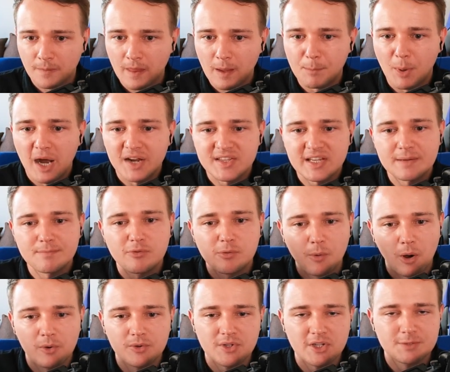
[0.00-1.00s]
But I didn't
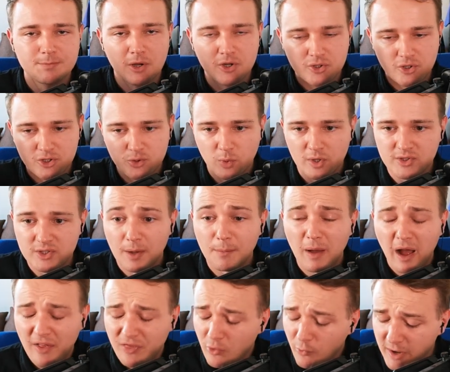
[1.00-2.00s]
promote it as much on Twitter,
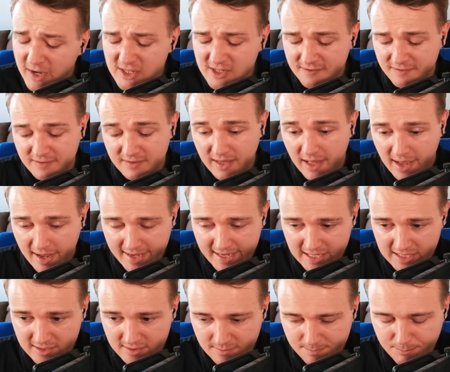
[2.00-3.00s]
and the reason for that
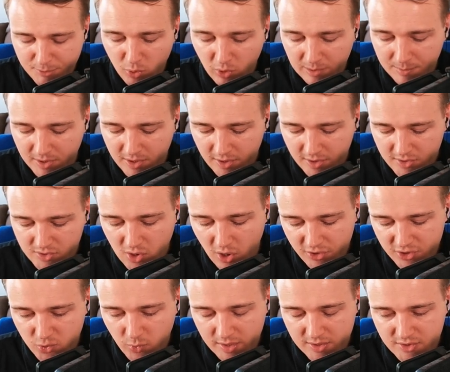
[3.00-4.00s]
is purely because on
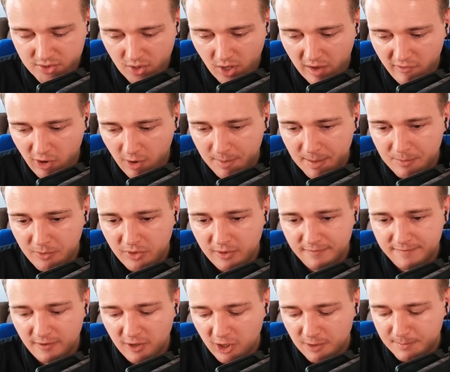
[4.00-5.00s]
Twitter I've got people that
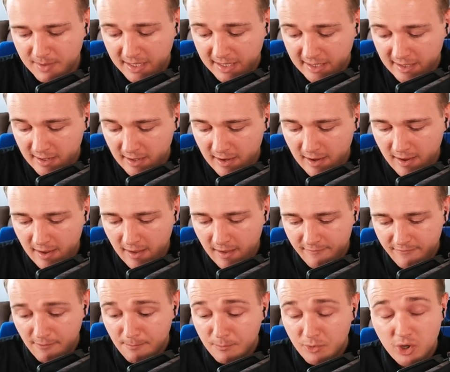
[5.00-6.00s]
follow me
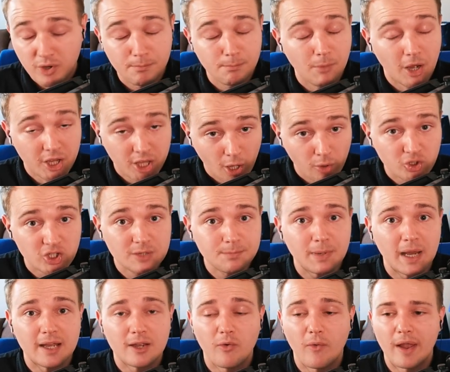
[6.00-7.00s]
from my coaching
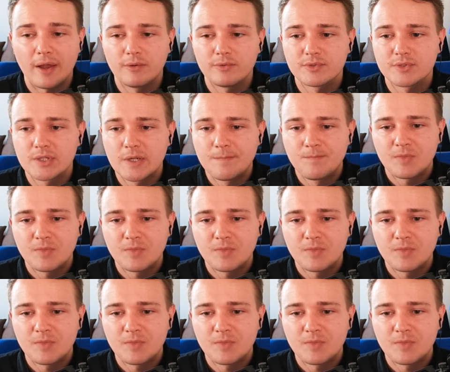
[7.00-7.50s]
background,